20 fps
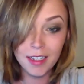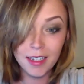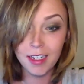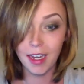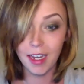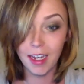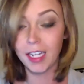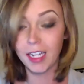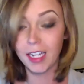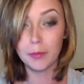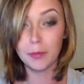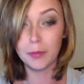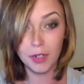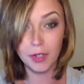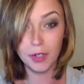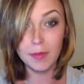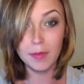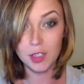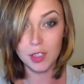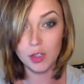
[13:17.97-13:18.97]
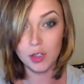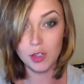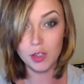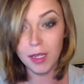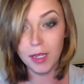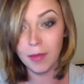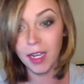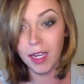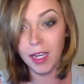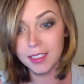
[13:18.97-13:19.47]
and it pretty much made
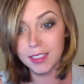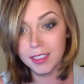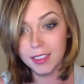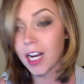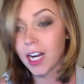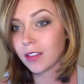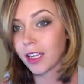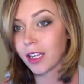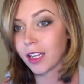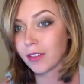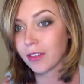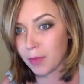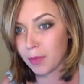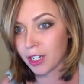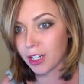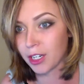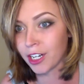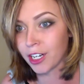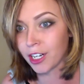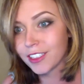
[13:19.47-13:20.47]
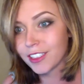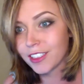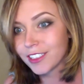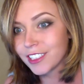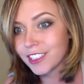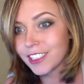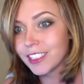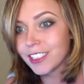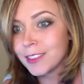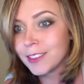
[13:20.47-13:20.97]
my entire life better.
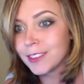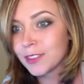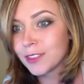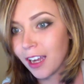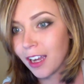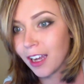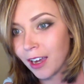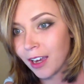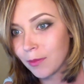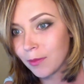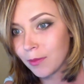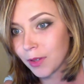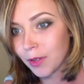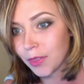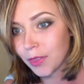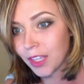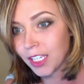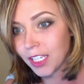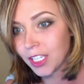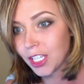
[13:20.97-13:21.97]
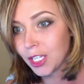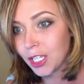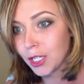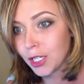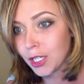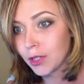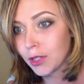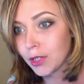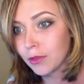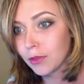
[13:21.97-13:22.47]
But thank
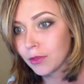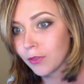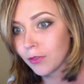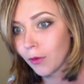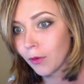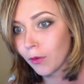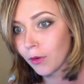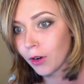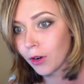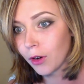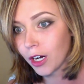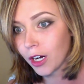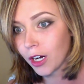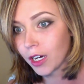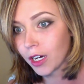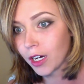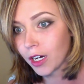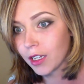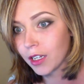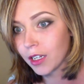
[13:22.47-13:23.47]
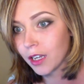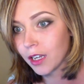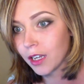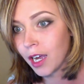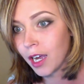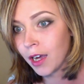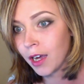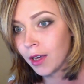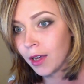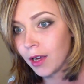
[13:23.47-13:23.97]
you for
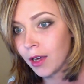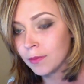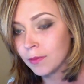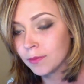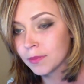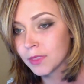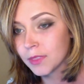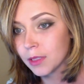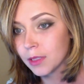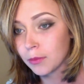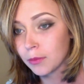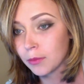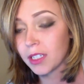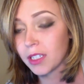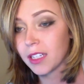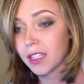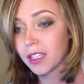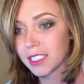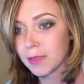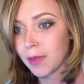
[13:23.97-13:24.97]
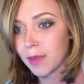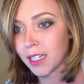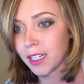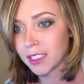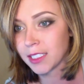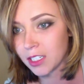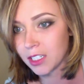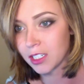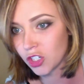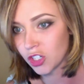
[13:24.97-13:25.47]
bringing that to my
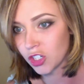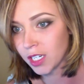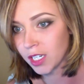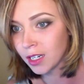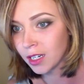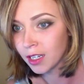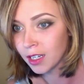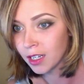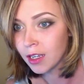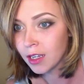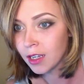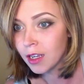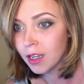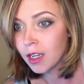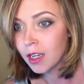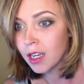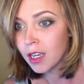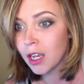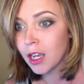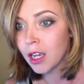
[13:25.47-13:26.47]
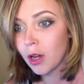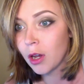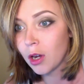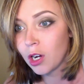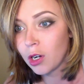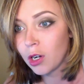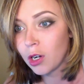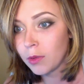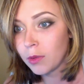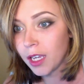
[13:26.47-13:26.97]
attention.
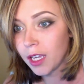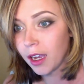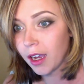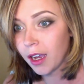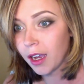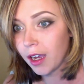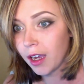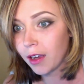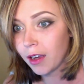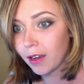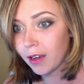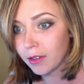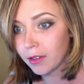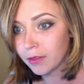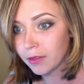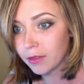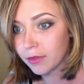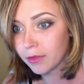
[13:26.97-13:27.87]
We have